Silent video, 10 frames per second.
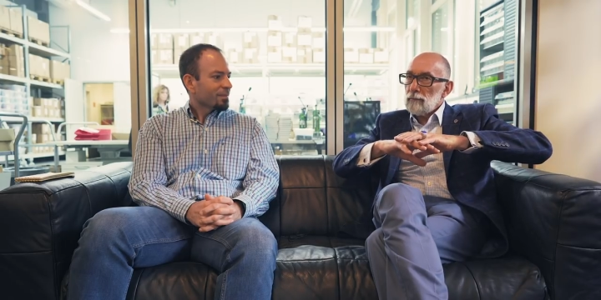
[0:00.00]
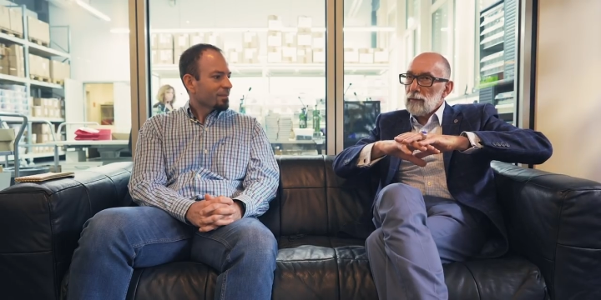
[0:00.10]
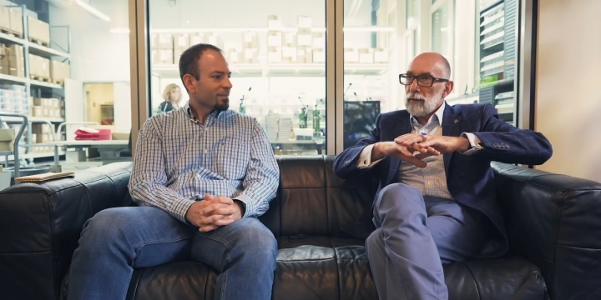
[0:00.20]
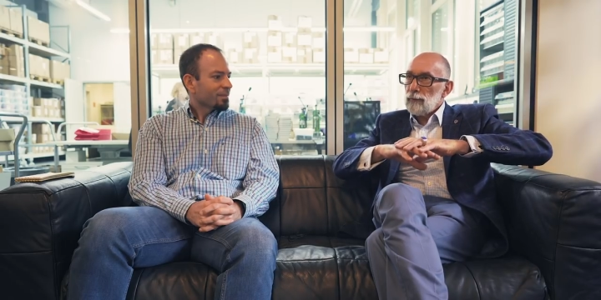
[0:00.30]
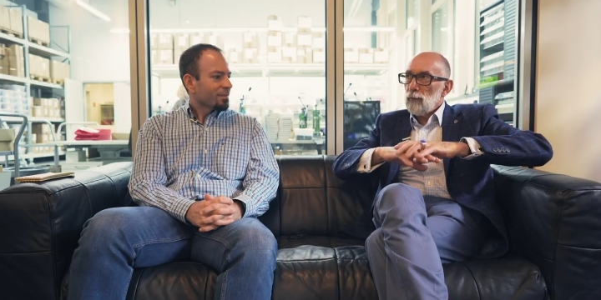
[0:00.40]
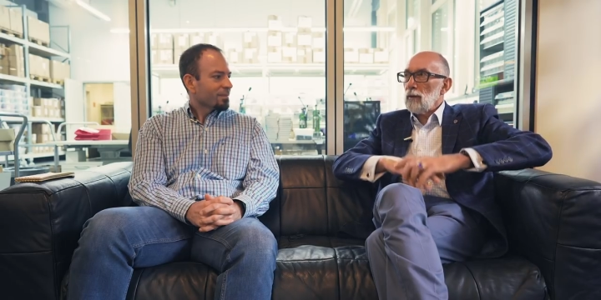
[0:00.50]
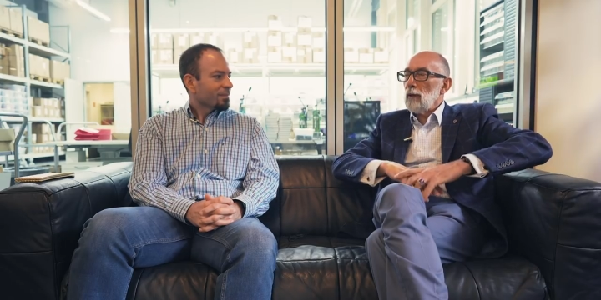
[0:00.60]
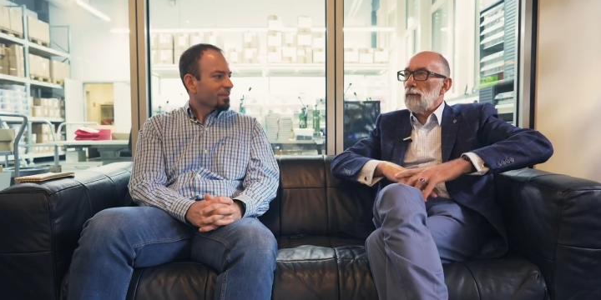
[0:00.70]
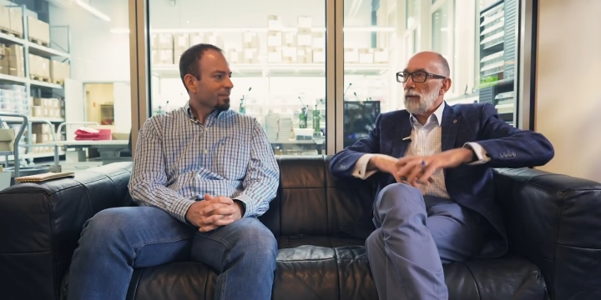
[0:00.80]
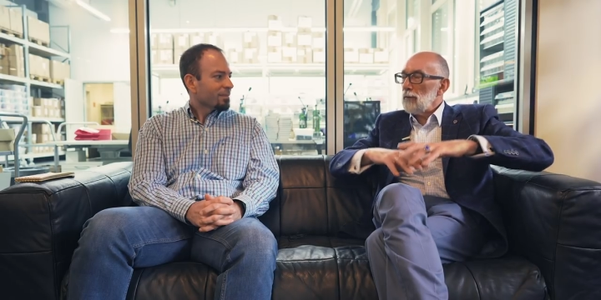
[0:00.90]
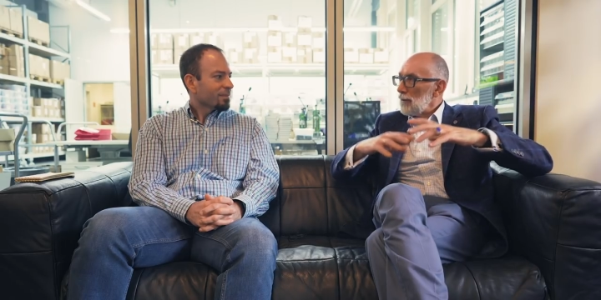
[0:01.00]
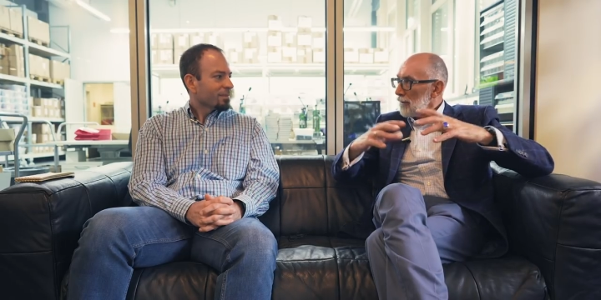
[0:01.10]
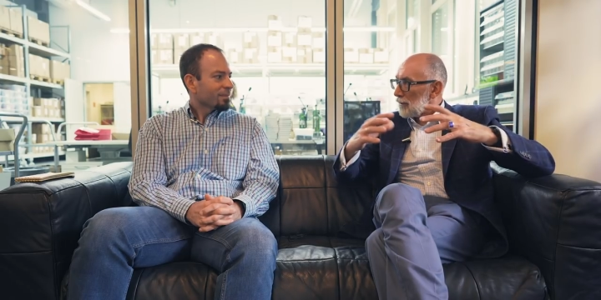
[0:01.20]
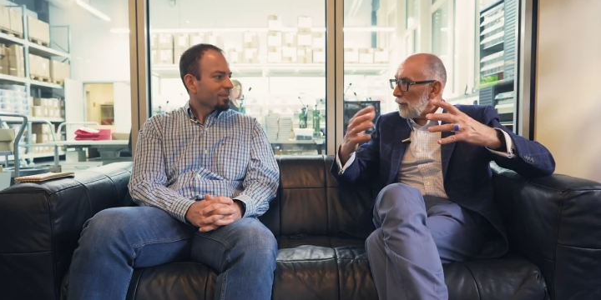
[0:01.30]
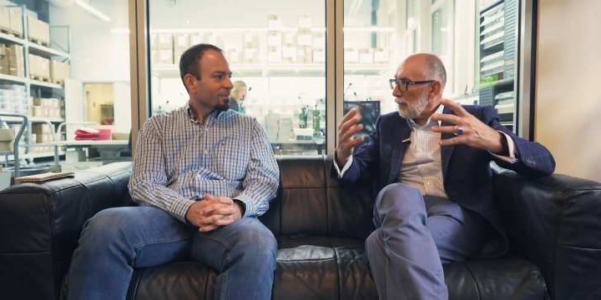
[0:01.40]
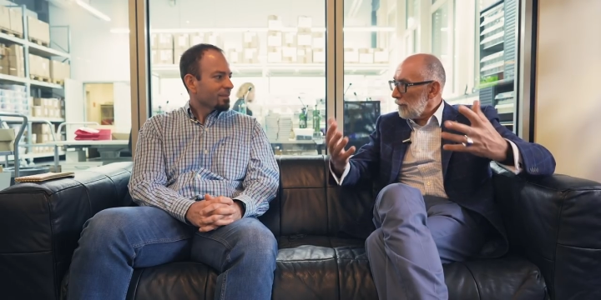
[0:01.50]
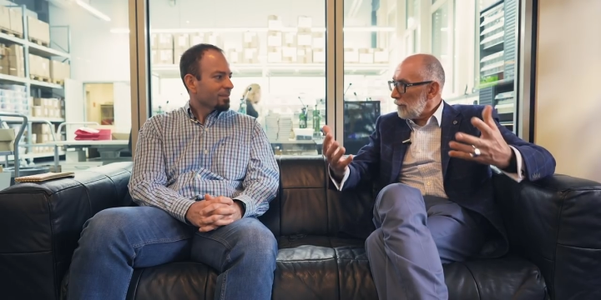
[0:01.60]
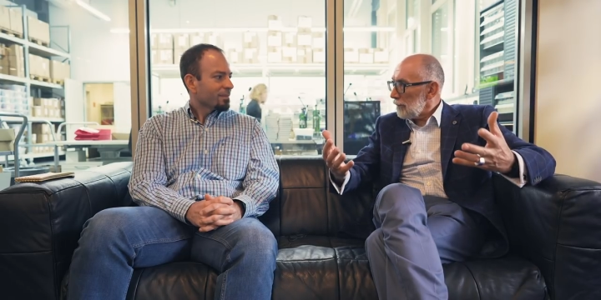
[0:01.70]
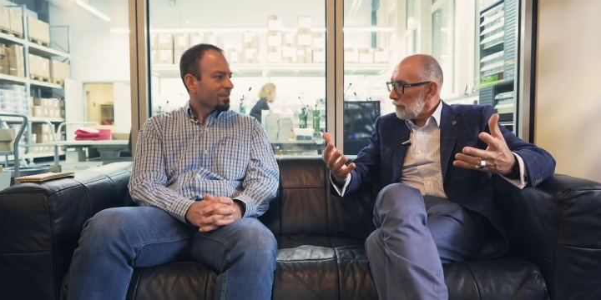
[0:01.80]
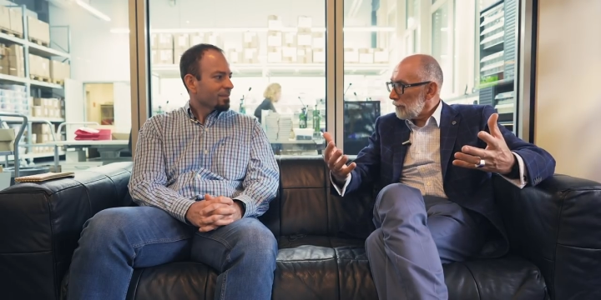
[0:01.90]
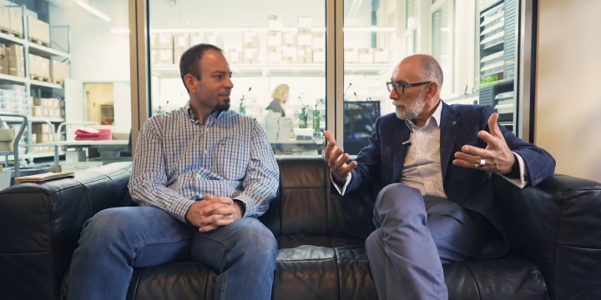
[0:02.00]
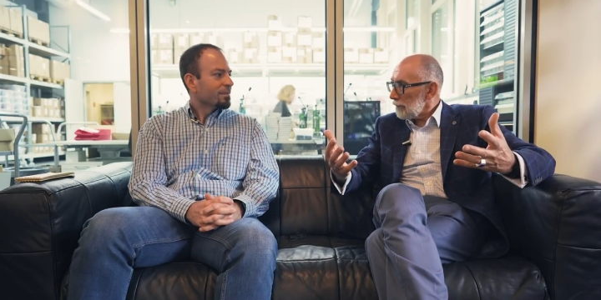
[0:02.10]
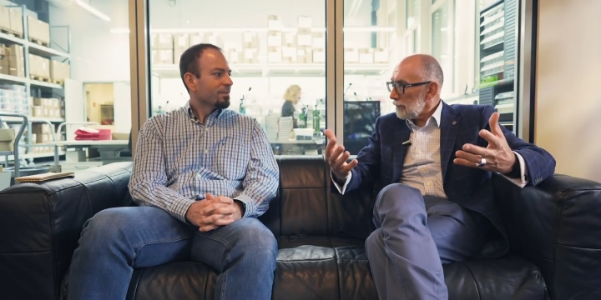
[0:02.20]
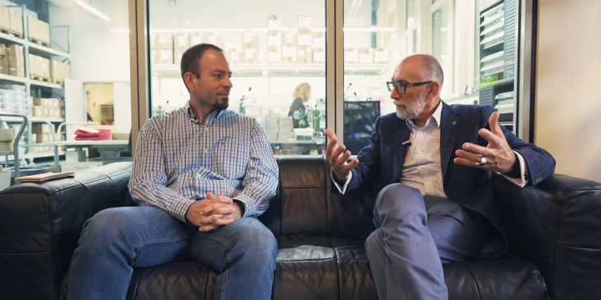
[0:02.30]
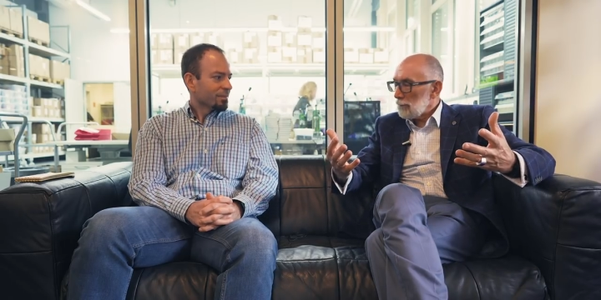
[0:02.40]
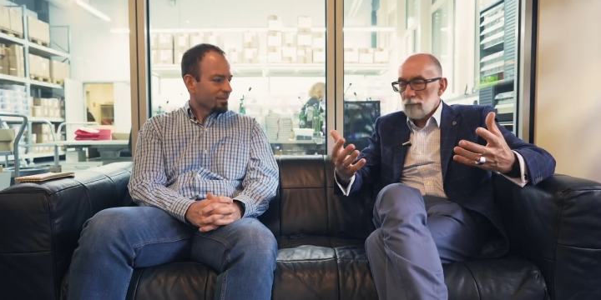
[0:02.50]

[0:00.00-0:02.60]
Speaker 1: is for Kaweco, the soul. Mm-hmm.